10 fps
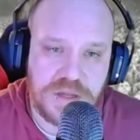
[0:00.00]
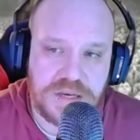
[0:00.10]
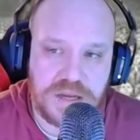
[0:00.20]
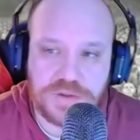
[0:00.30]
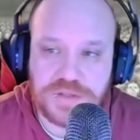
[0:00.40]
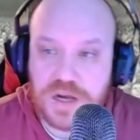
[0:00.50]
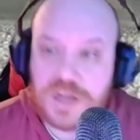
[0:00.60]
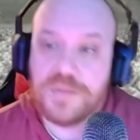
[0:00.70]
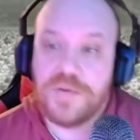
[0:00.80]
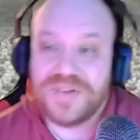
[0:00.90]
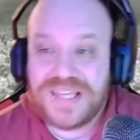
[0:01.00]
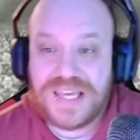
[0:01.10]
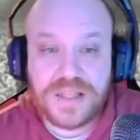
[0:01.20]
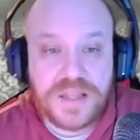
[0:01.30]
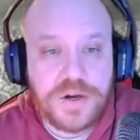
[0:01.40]
Now, talking about
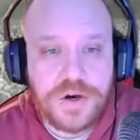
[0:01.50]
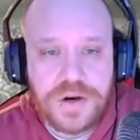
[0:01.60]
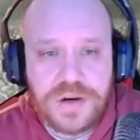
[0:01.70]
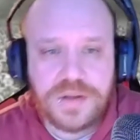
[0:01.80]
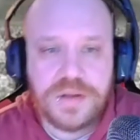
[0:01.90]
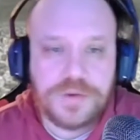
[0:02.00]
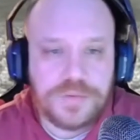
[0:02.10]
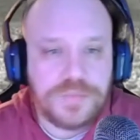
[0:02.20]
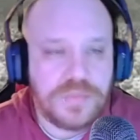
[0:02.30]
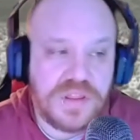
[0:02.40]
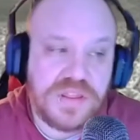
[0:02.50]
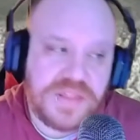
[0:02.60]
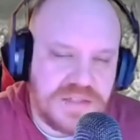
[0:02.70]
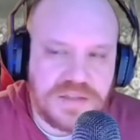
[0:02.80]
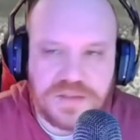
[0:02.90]
killing her,
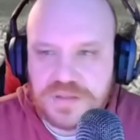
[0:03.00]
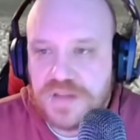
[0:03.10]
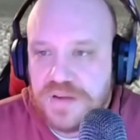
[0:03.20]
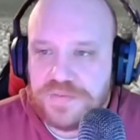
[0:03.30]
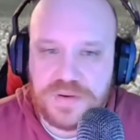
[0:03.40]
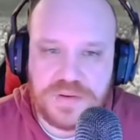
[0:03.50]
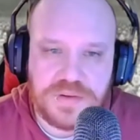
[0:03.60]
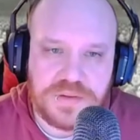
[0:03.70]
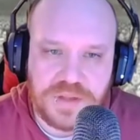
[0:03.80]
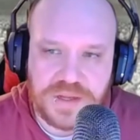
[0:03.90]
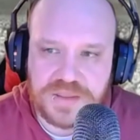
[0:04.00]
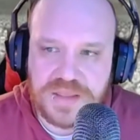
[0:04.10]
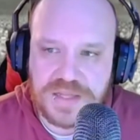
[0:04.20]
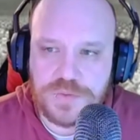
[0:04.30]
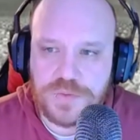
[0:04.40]
that's a little different. Like,
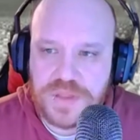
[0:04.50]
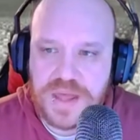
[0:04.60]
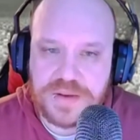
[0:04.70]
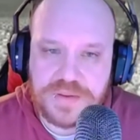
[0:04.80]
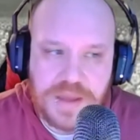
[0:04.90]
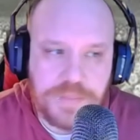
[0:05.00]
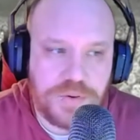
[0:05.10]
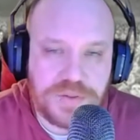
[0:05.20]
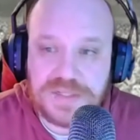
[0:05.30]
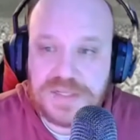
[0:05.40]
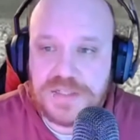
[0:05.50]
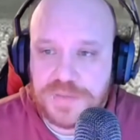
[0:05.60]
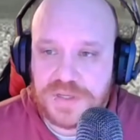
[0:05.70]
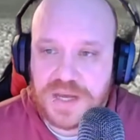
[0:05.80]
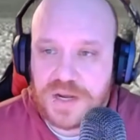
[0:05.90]
that's where that post needs to
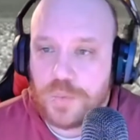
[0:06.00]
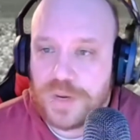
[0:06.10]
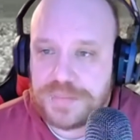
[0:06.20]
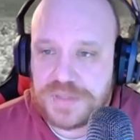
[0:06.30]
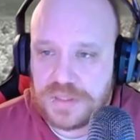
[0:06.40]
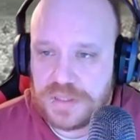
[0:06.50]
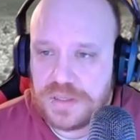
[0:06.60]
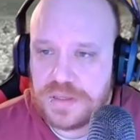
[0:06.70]
be kind of wiped clean.